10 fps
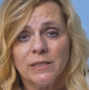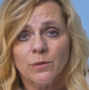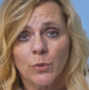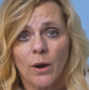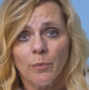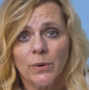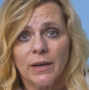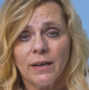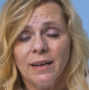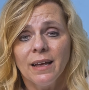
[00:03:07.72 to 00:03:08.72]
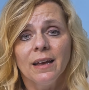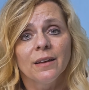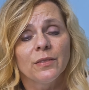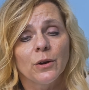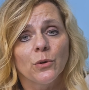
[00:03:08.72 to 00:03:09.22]
piece of property,
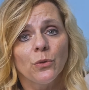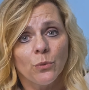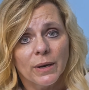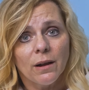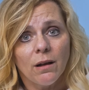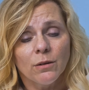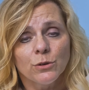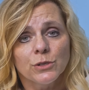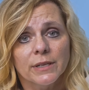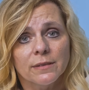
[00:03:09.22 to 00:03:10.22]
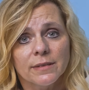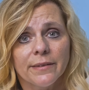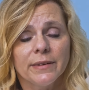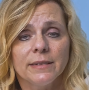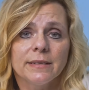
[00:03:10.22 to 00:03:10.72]
they're
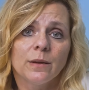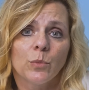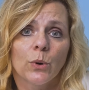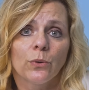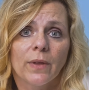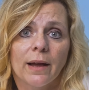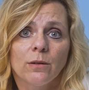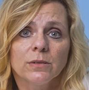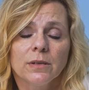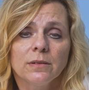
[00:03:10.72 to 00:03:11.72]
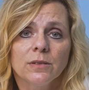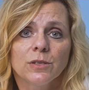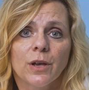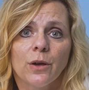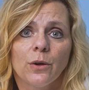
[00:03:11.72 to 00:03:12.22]
$3.70 per thousand,
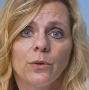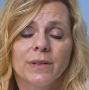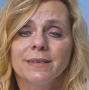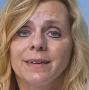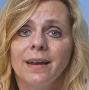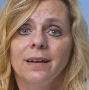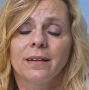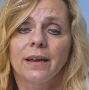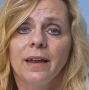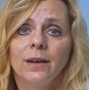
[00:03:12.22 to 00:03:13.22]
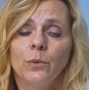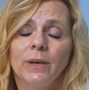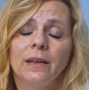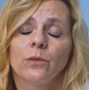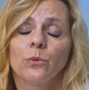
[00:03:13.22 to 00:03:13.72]
so the state and the county
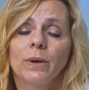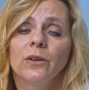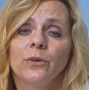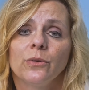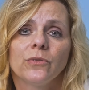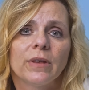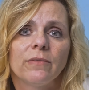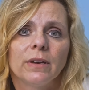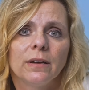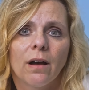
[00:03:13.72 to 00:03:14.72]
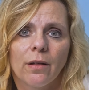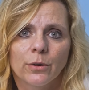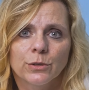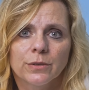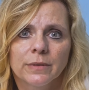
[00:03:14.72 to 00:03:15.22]
would get
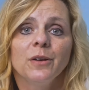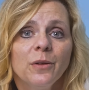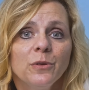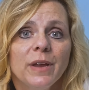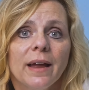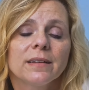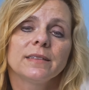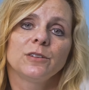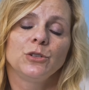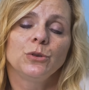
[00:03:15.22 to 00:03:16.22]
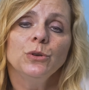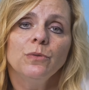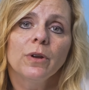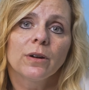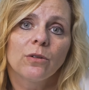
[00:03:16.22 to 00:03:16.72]
$370. Another tax that you
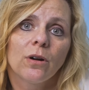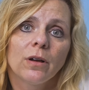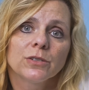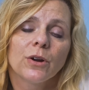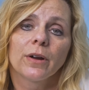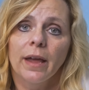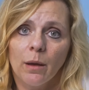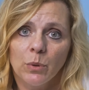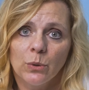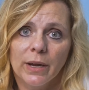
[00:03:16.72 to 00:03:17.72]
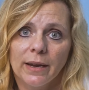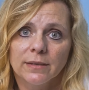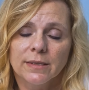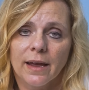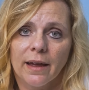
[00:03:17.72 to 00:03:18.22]
could run across are capital gains